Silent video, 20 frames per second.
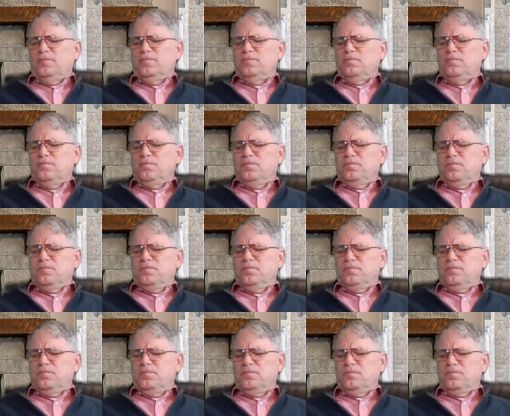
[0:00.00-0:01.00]

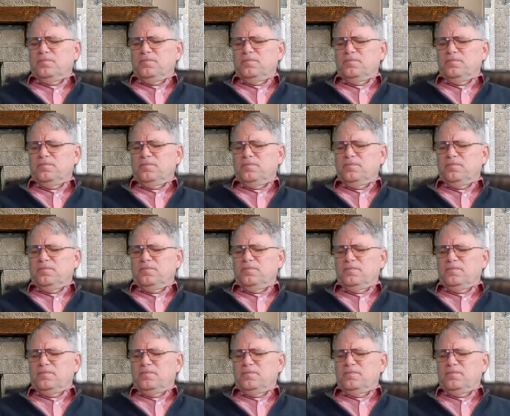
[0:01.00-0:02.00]

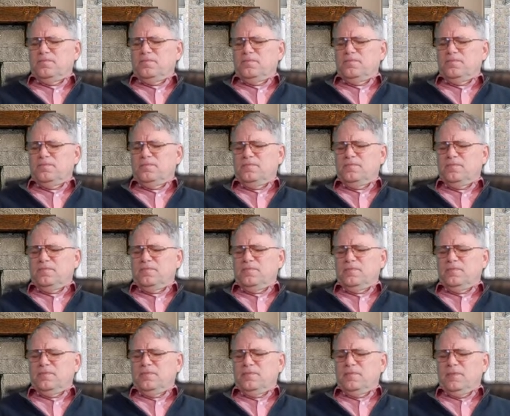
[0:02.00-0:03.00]

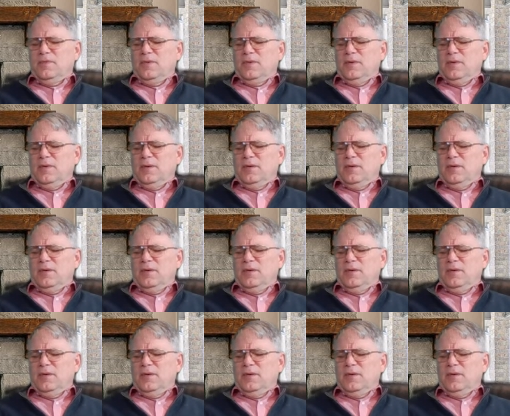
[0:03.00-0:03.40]
[no speech]